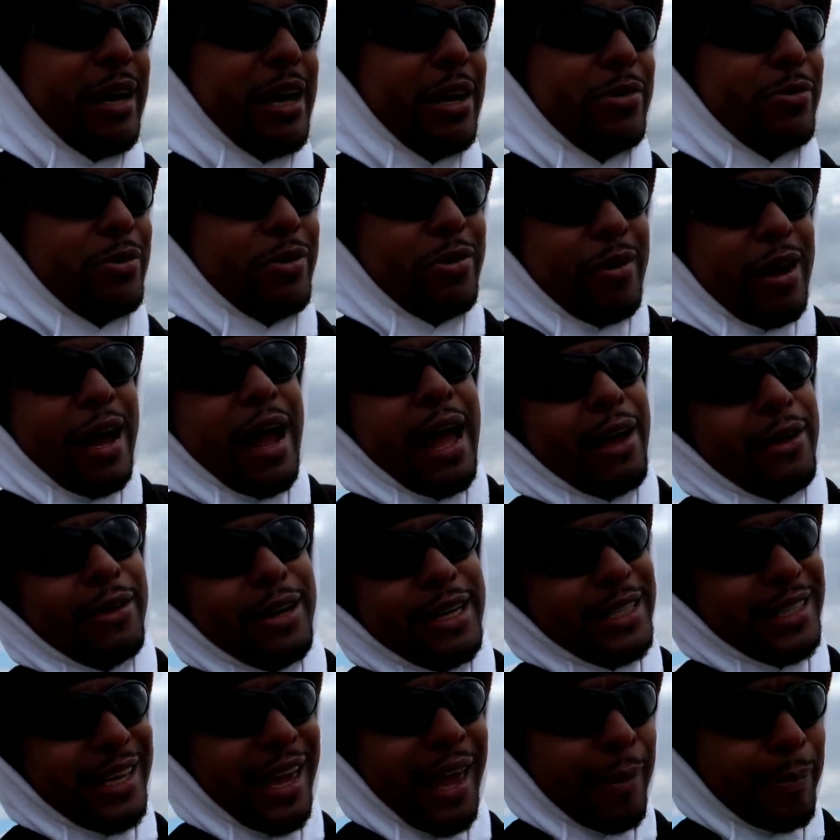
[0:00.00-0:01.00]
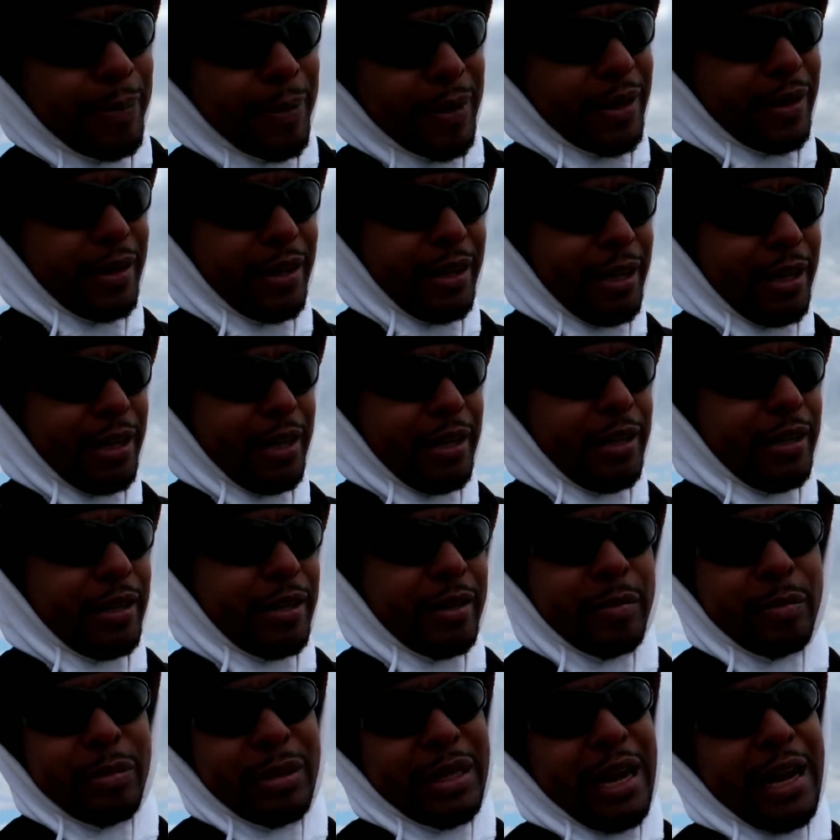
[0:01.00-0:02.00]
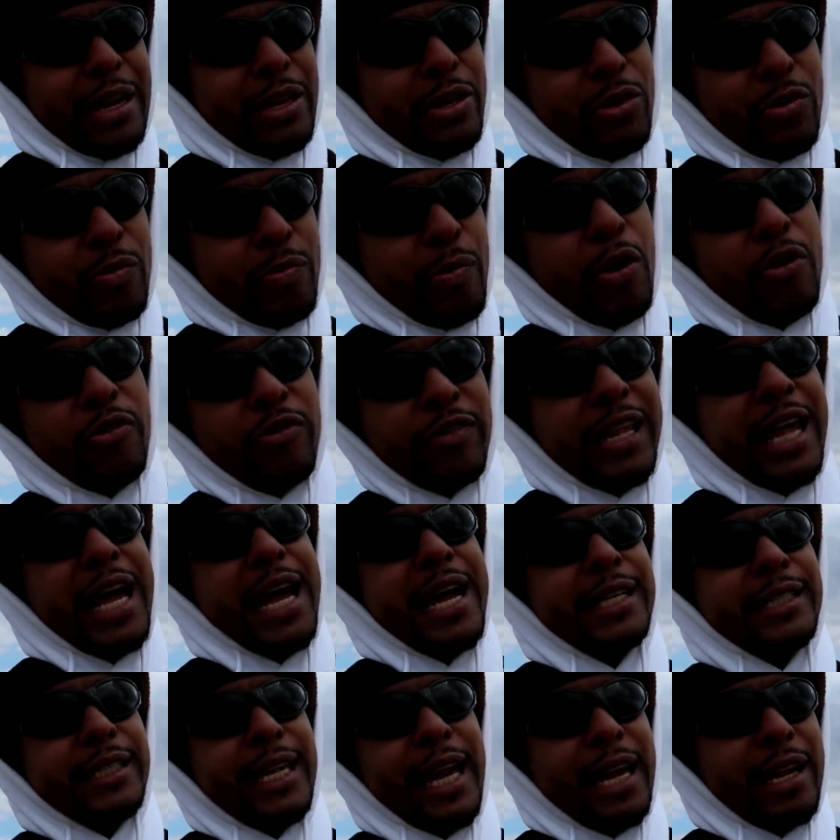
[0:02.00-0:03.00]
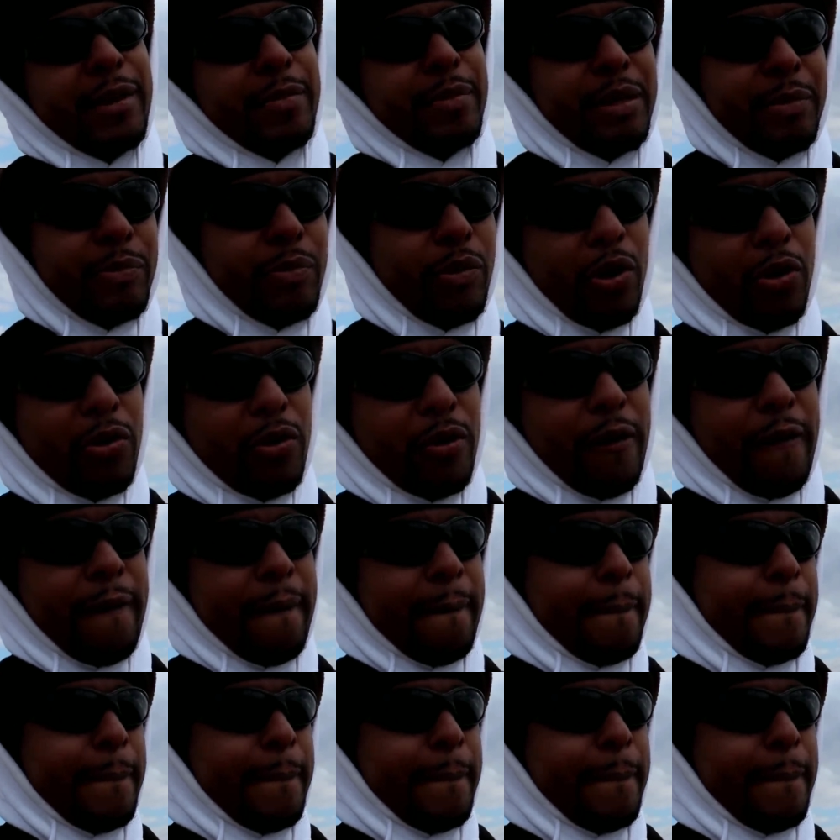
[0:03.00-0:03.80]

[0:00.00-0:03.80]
I don't know how this happened, but I know both lines gotta be broke.